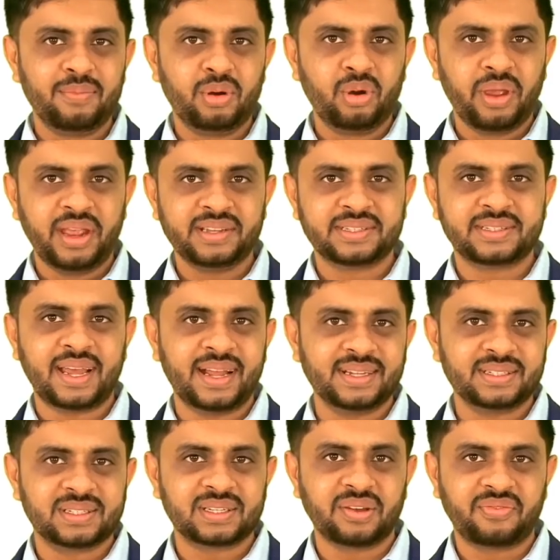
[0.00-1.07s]
MOA
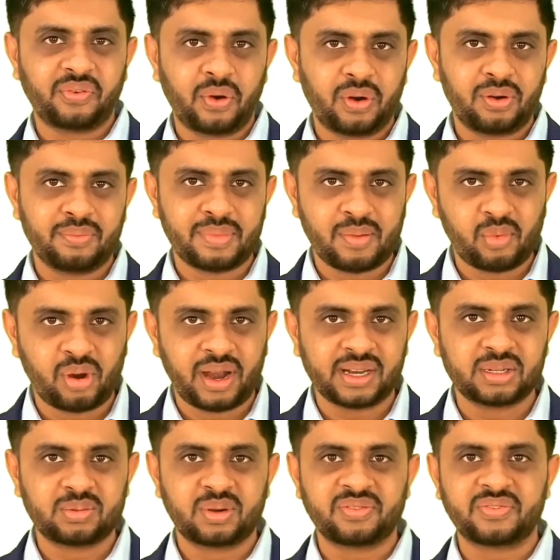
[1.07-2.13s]
stands for
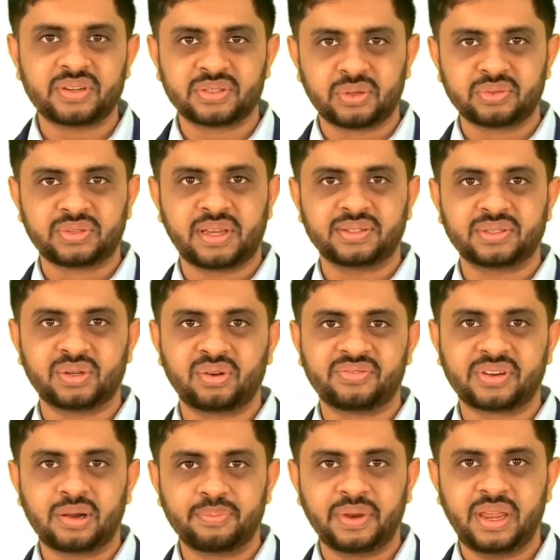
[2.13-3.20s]
Memorandum of Association of
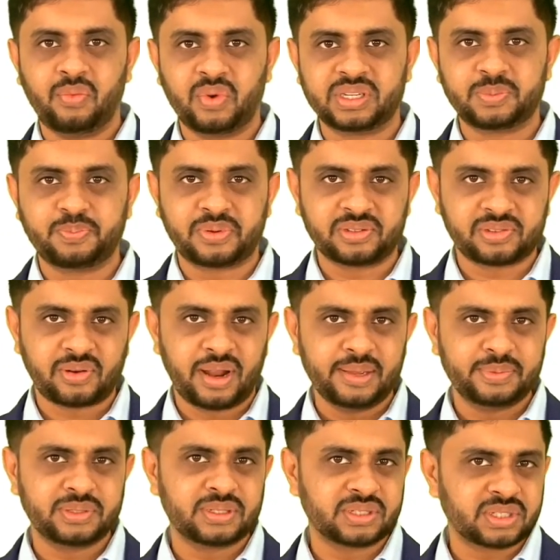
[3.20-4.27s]
Company, which
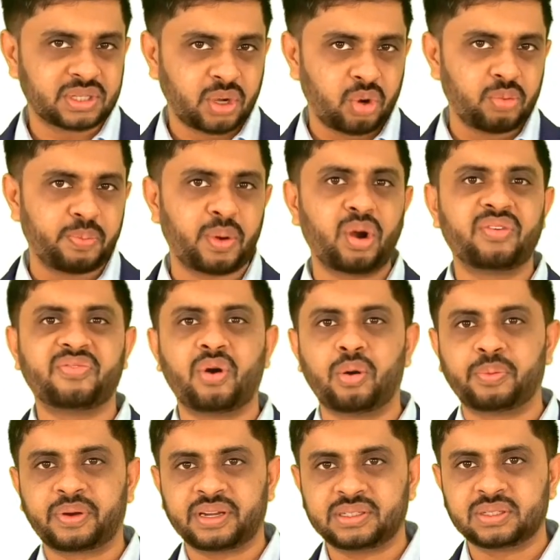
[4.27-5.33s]
prescribes the scope of
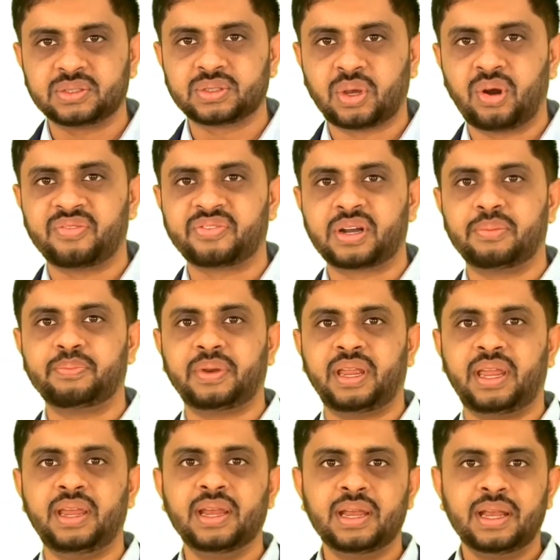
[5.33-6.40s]
operations of
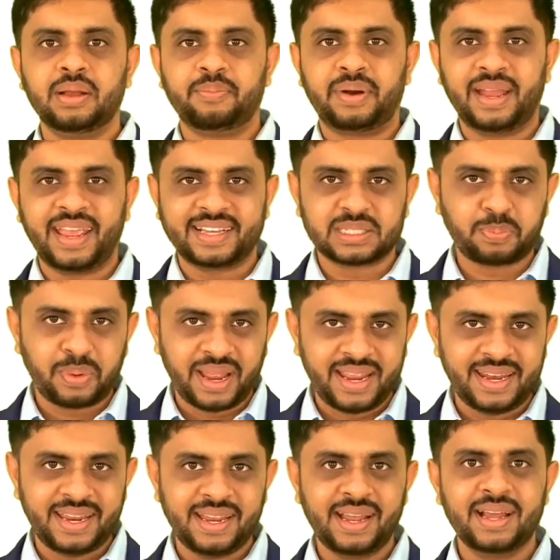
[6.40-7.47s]
company by
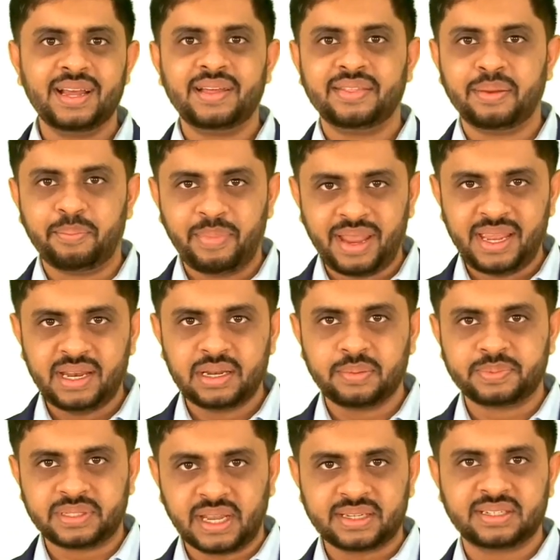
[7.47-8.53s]
explaining the main
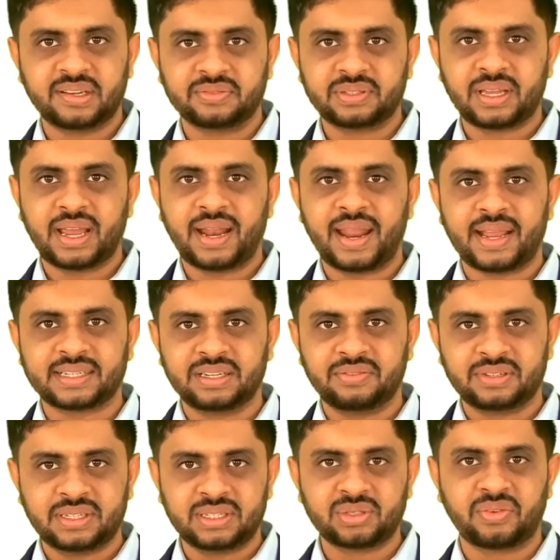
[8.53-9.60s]
objectives and
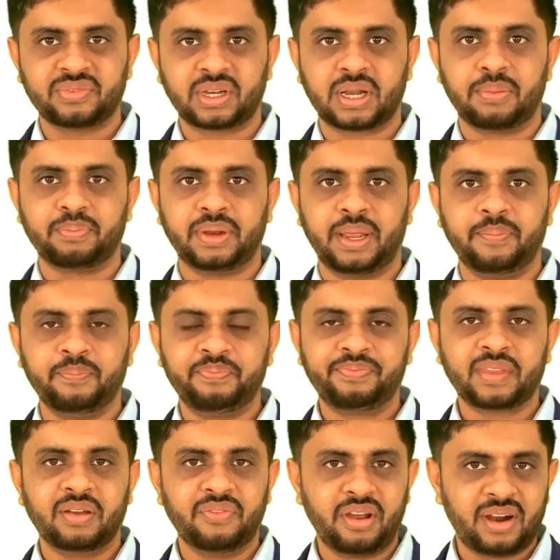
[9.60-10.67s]
activities of the company,
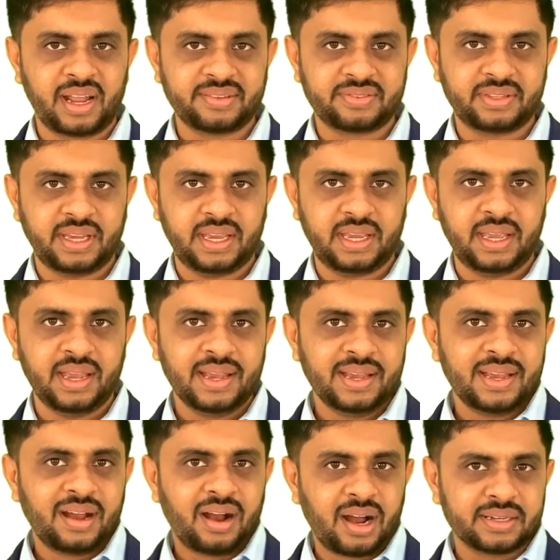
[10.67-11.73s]
whereas the
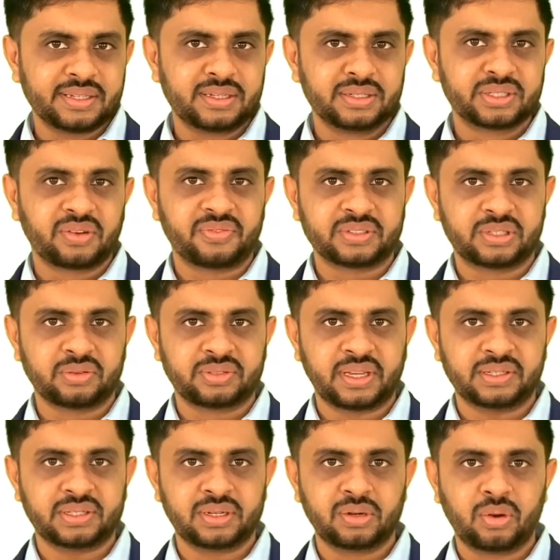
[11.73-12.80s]
Articles of
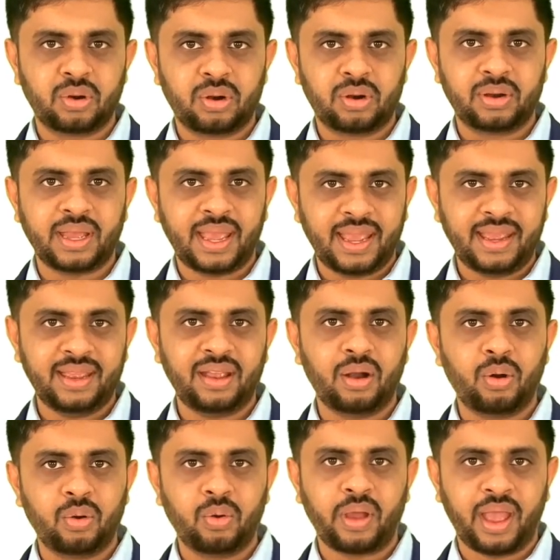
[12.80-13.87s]
Association or
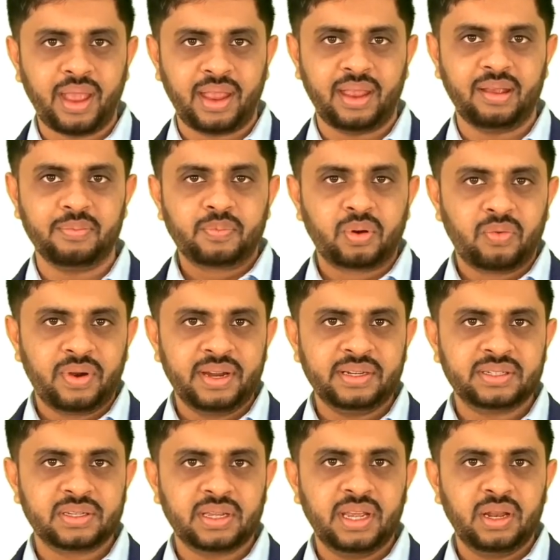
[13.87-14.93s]
AOA
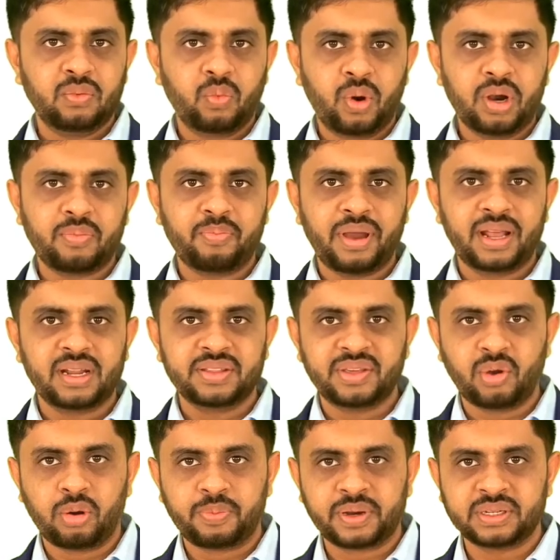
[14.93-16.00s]
provides in what manner the
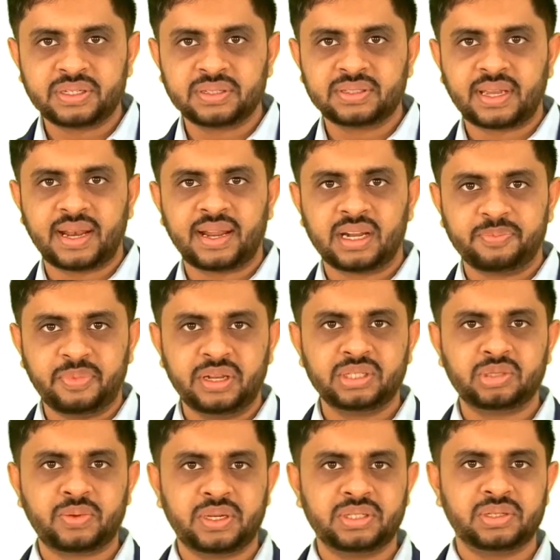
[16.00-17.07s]
operations and
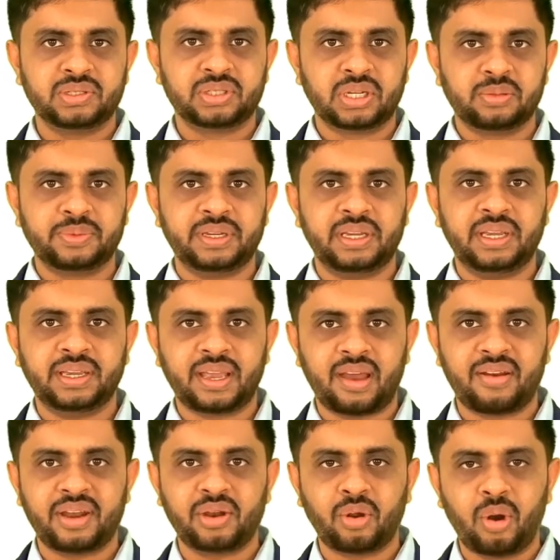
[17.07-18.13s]
administration shall be
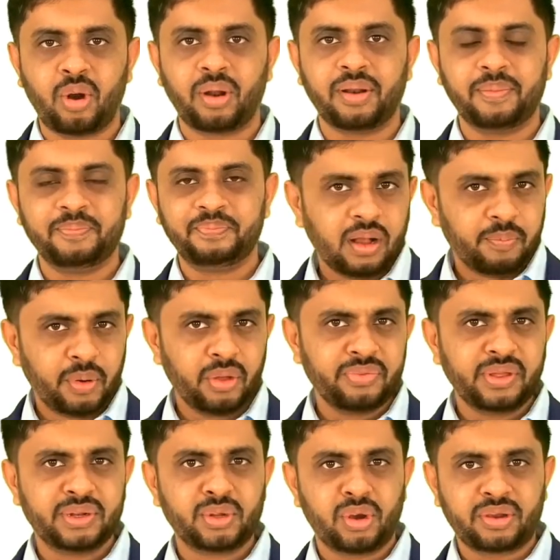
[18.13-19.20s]
carried on. Both
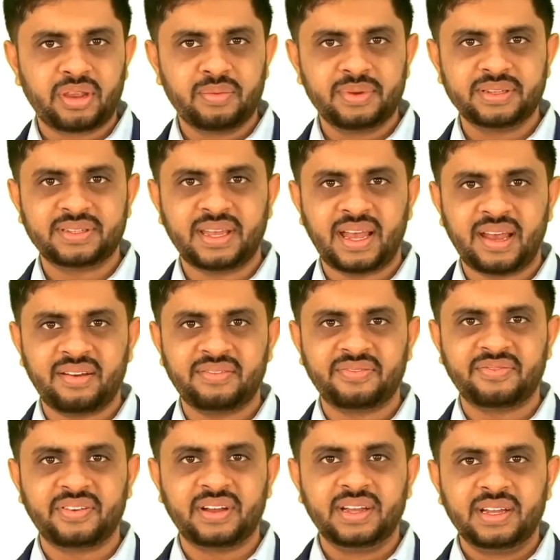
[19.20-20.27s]
the documents
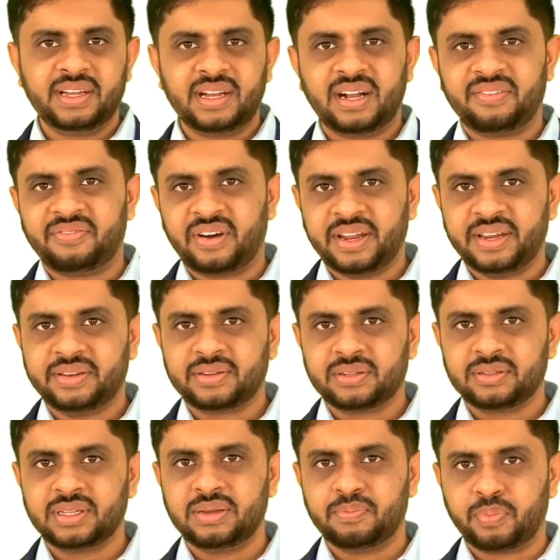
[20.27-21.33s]
have a
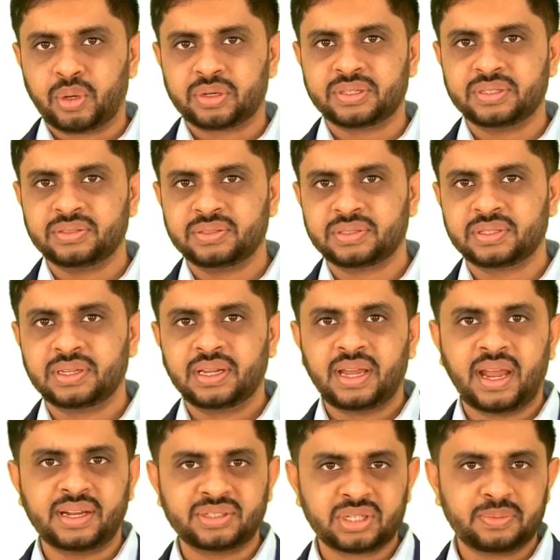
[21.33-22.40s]
vital importance
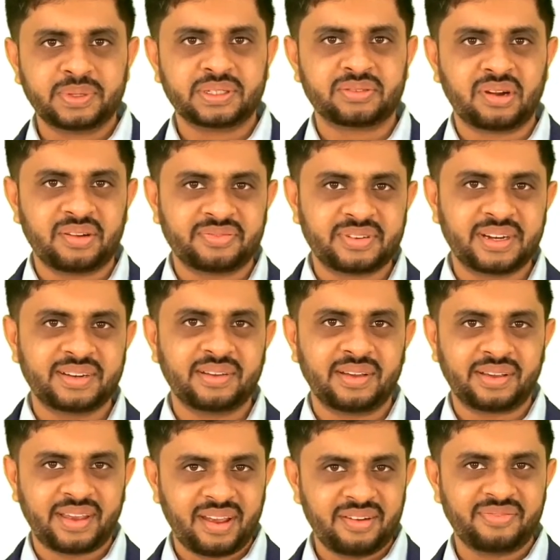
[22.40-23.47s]
and shall be drafted
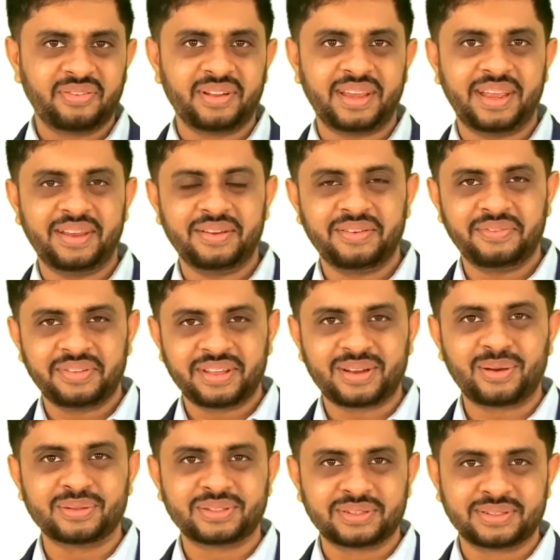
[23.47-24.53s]
carefully with a
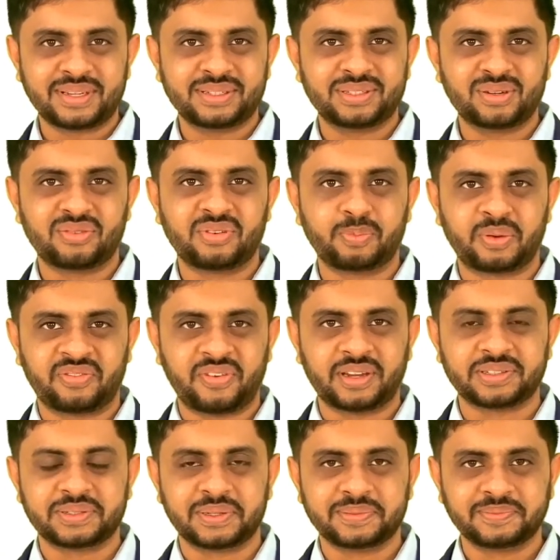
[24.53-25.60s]
consultation of a
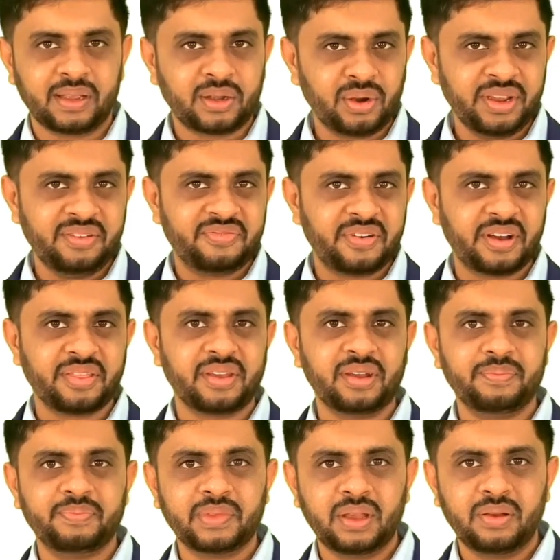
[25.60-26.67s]
professional. Going further,
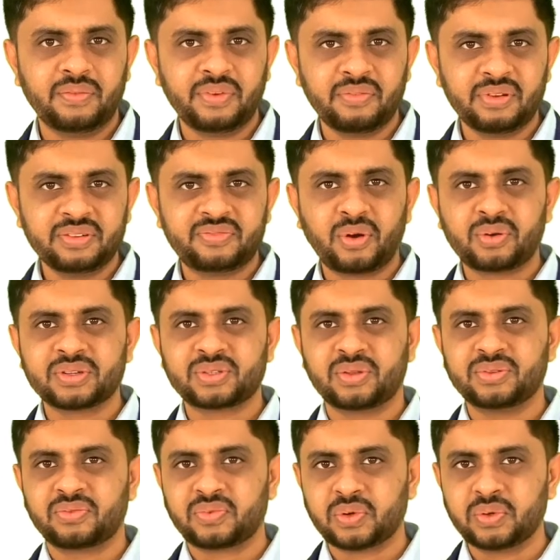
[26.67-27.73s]
we will focus on
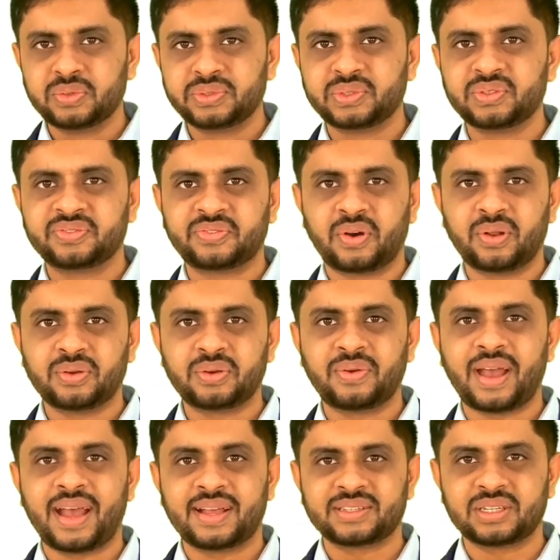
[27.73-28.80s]
the rules to follow
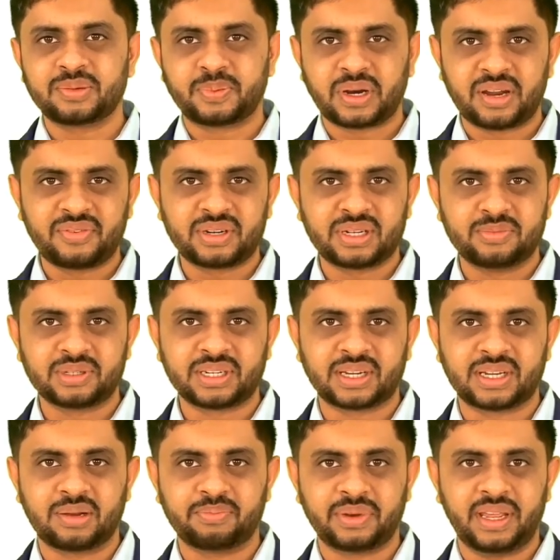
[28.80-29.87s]
as a private limited
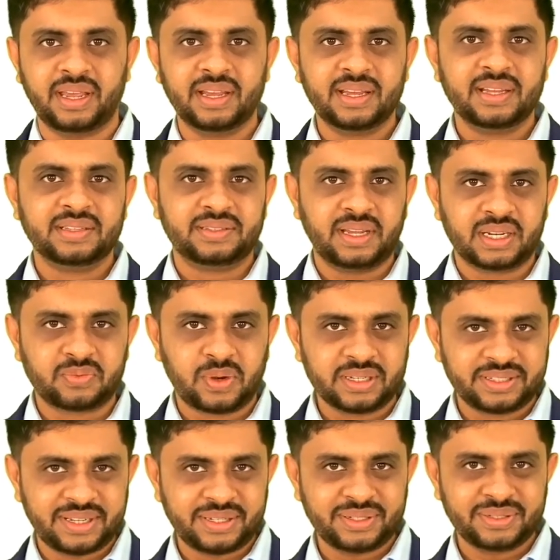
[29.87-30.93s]
company, the
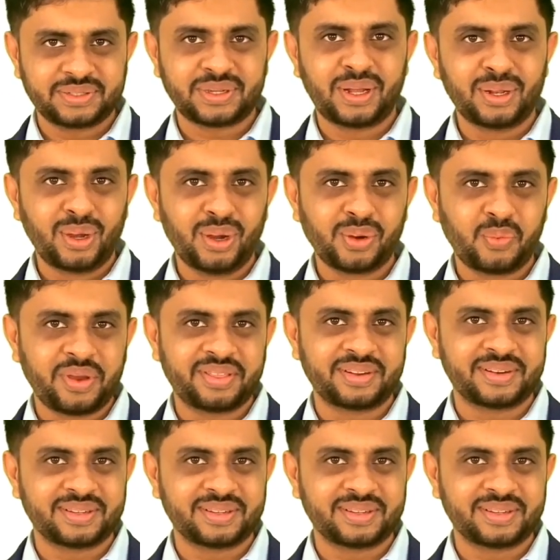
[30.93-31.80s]
advantages along with the